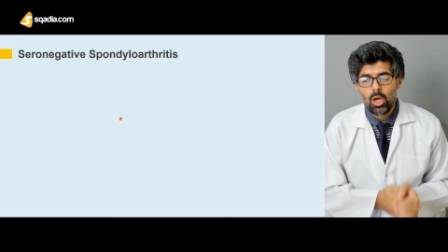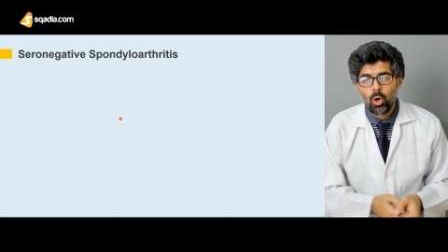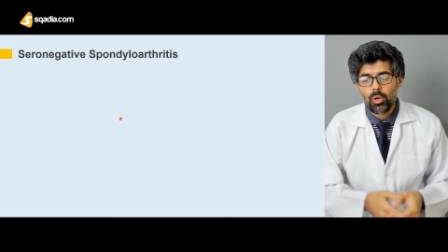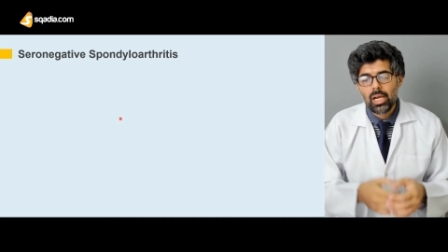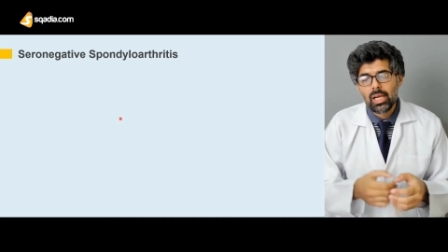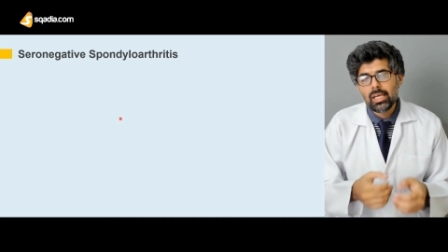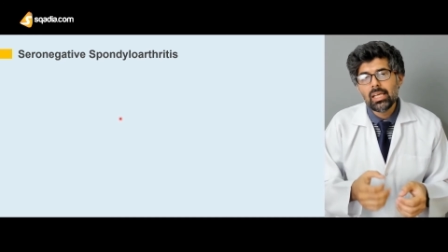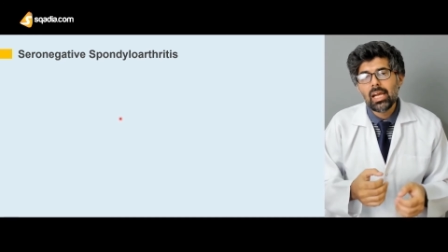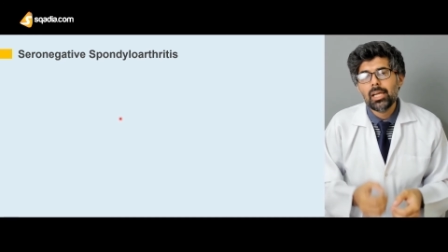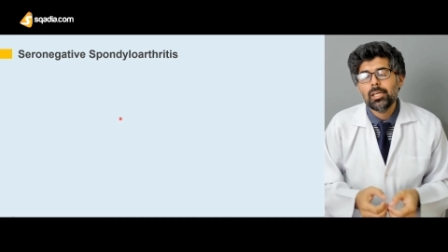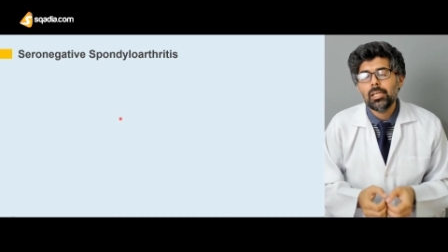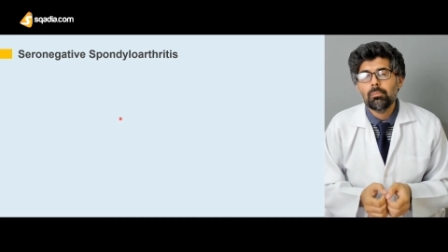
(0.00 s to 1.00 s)
or any
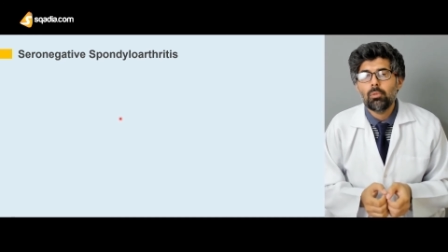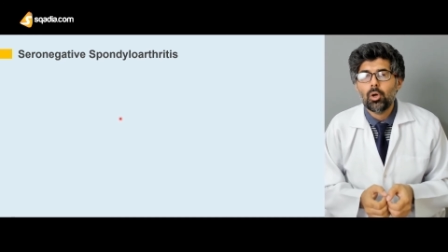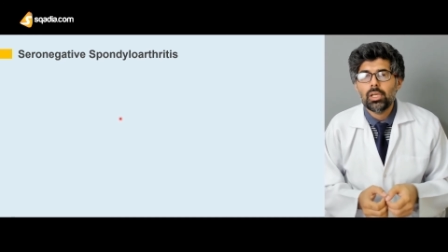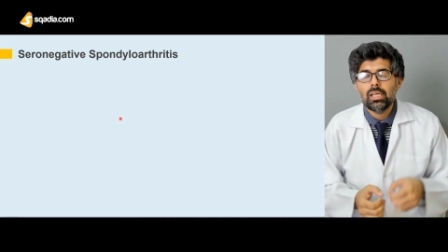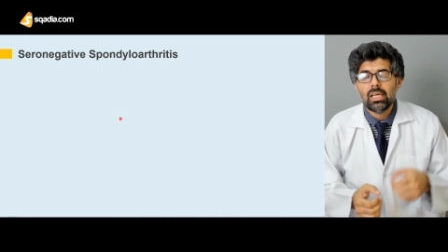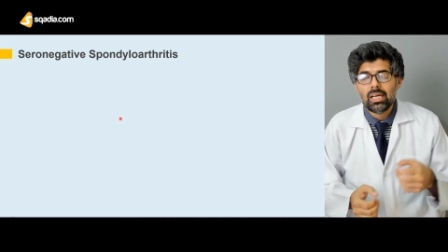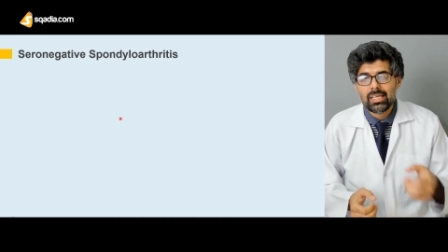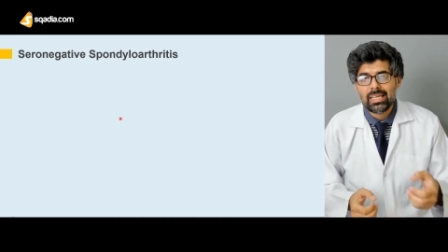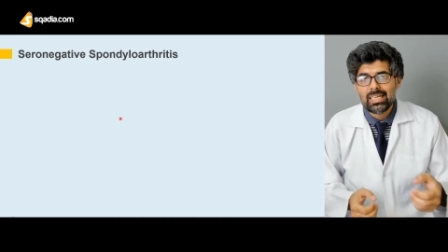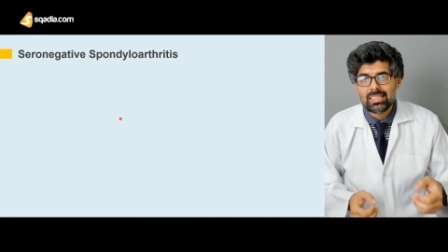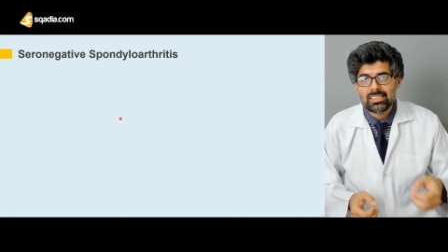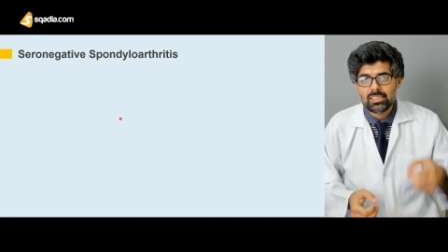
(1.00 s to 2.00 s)
antibody
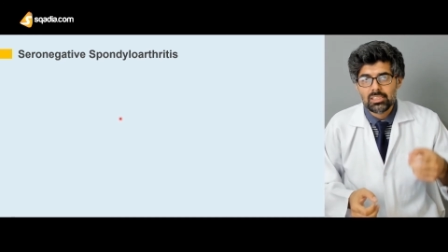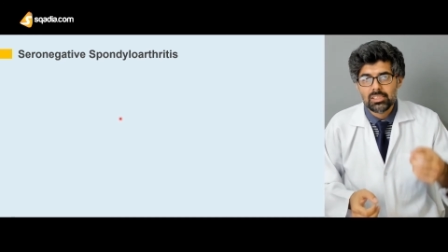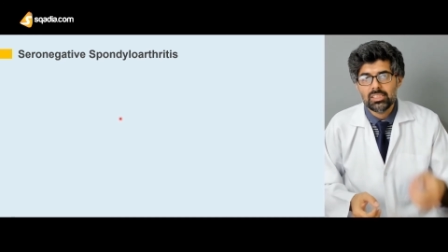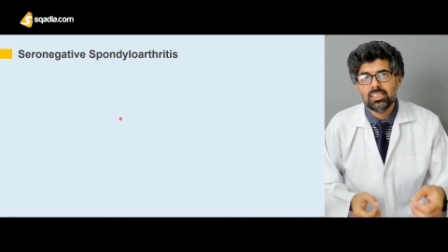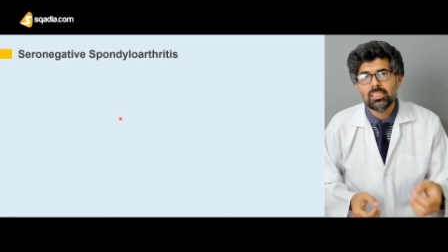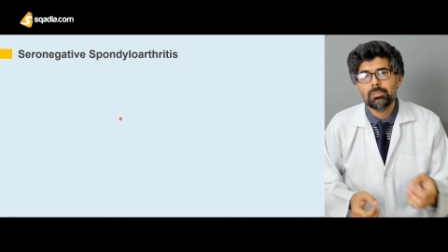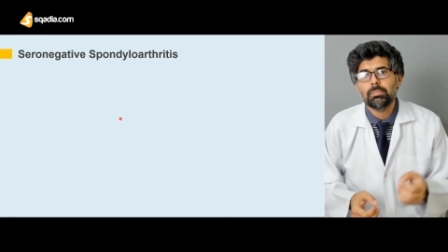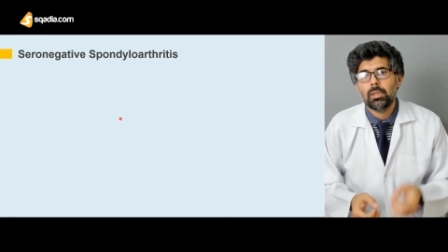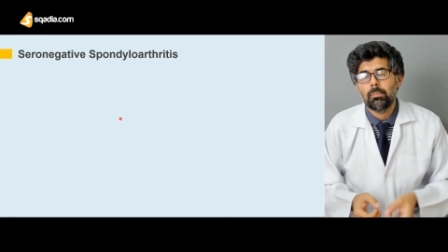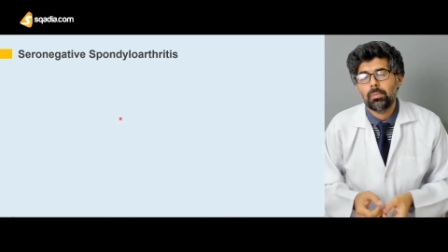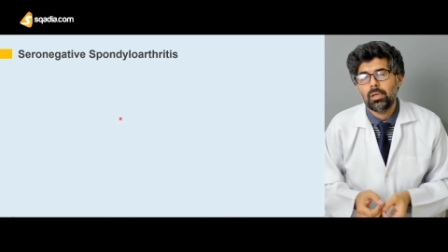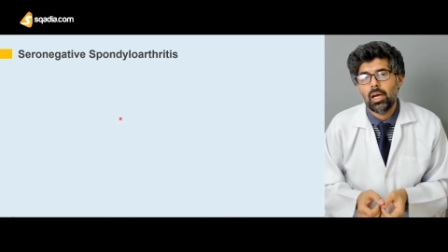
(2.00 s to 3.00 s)
against this
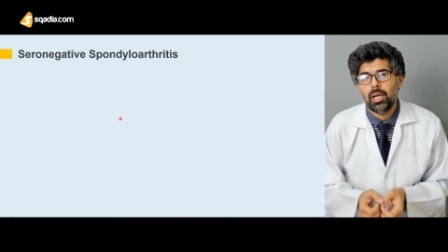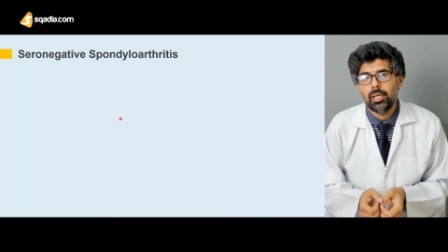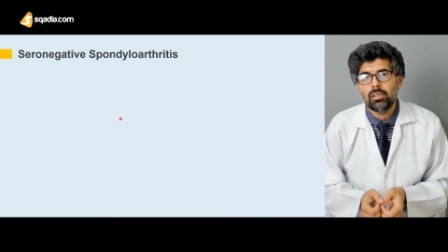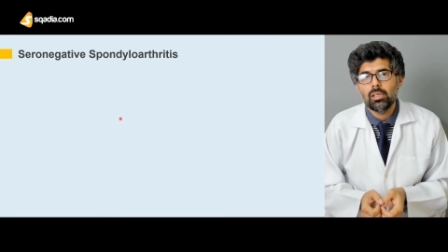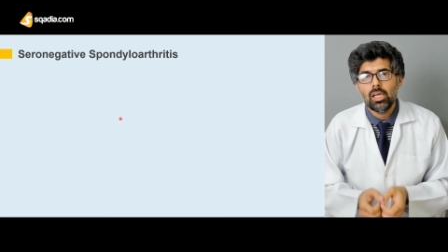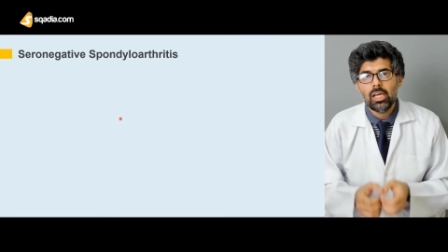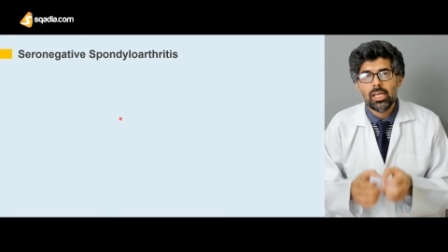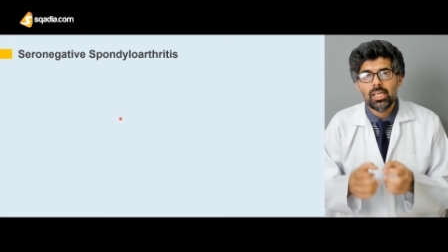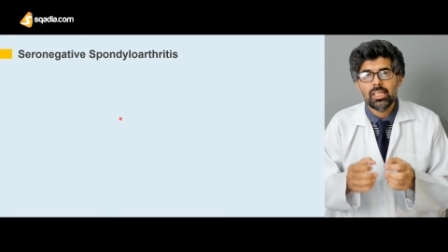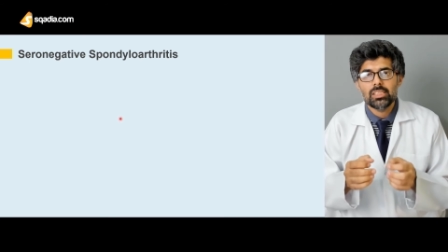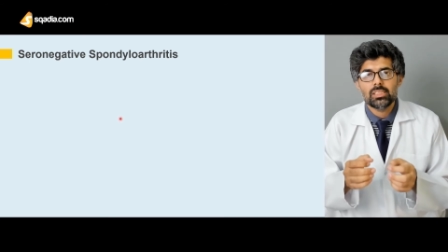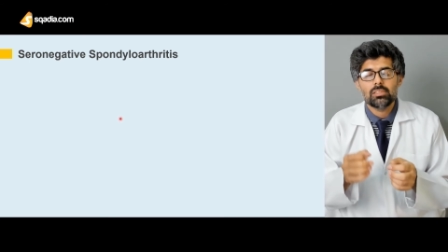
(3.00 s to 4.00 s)
peptide
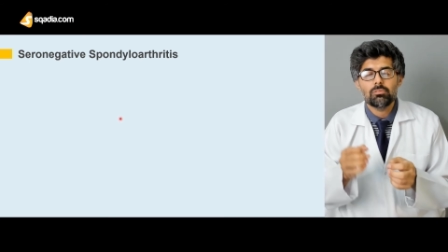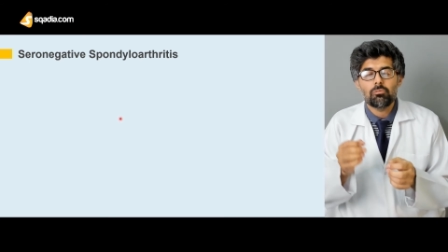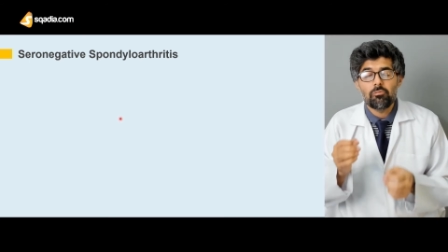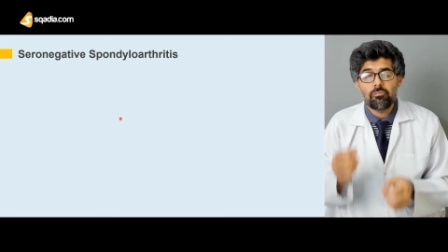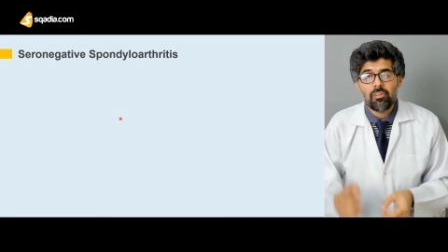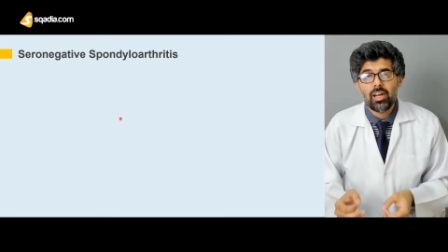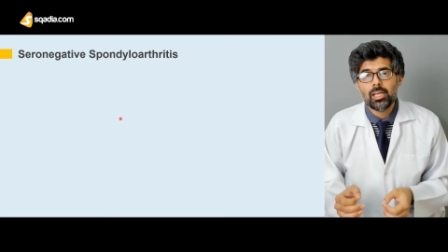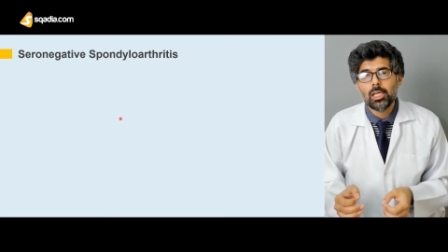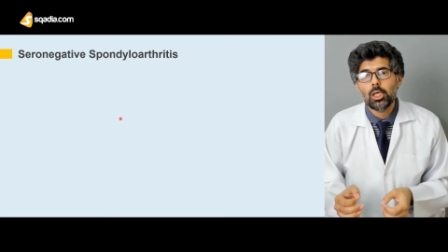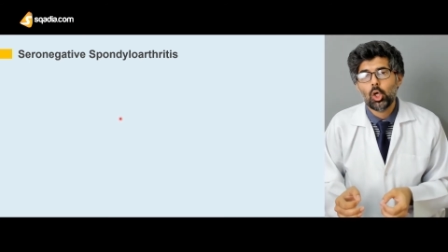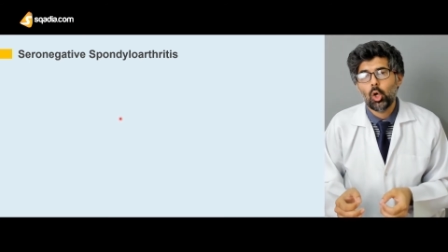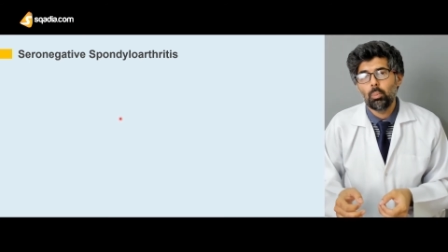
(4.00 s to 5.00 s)
is very
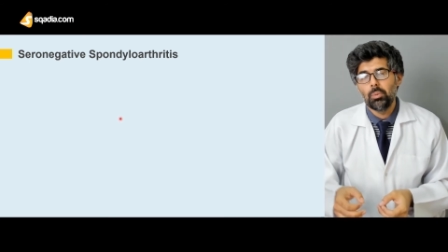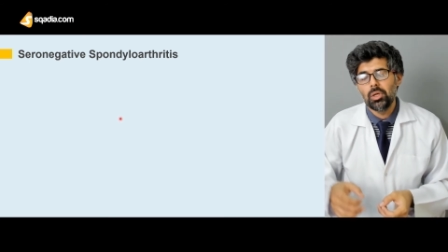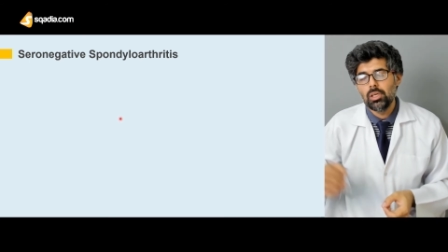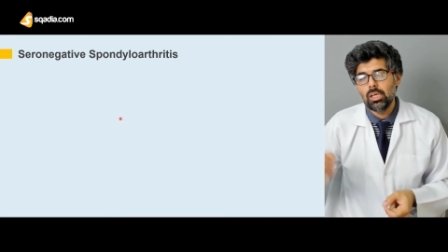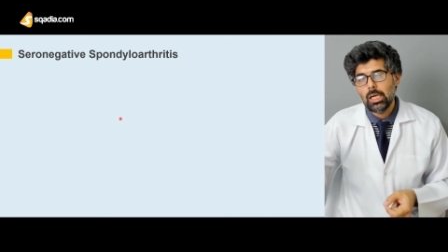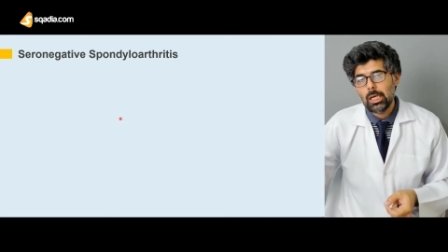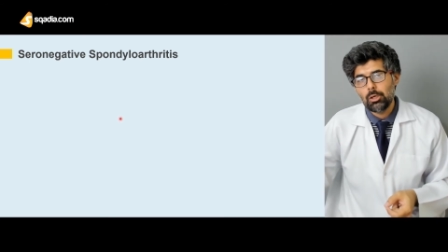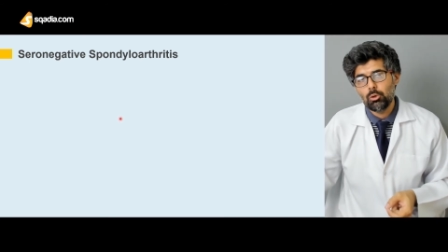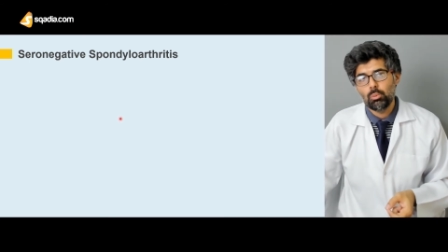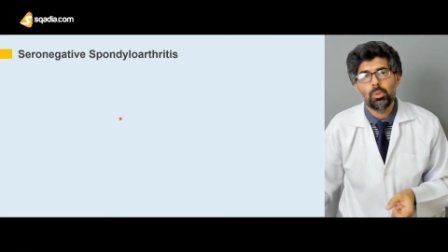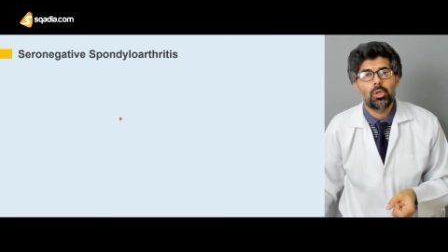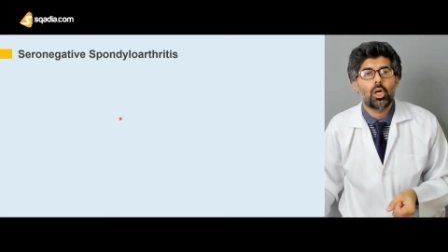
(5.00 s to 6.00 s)
common in
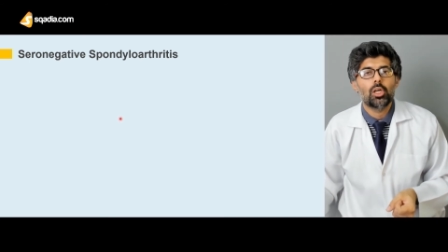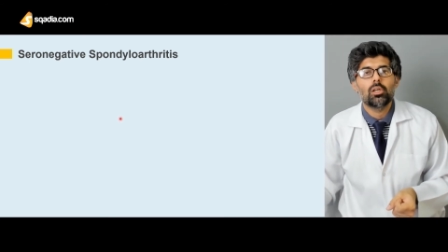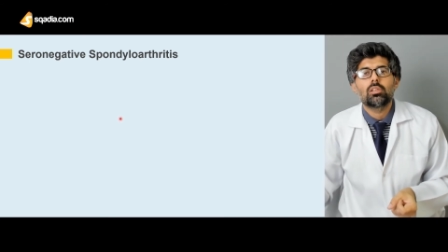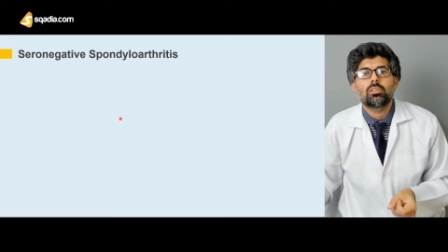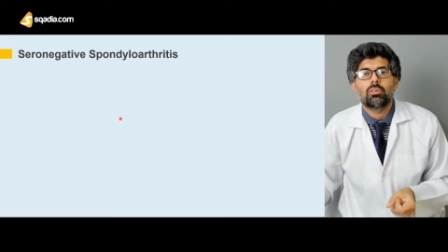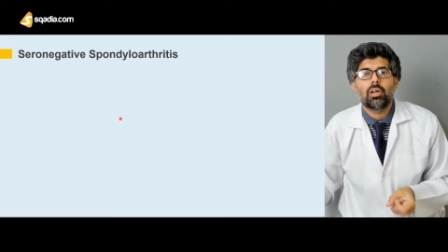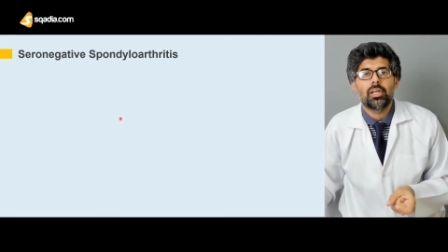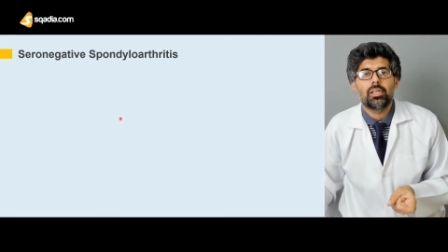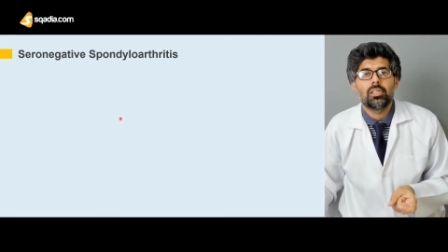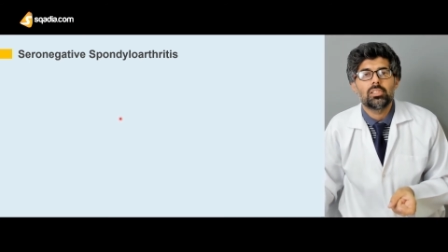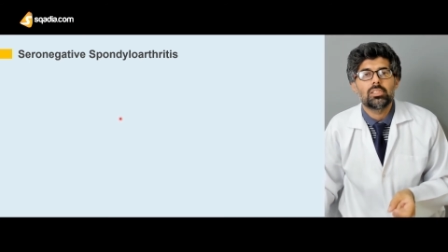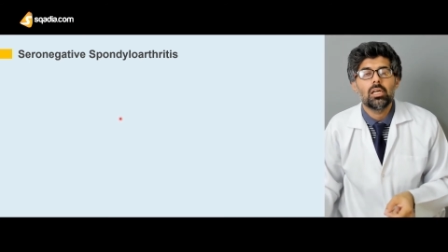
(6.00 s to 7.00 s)
rheumatoid
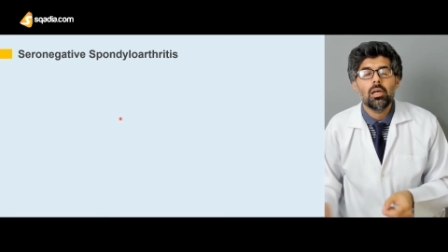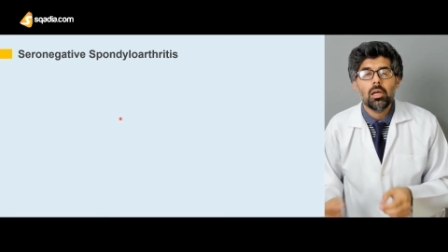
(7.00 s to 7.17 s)
arthritis.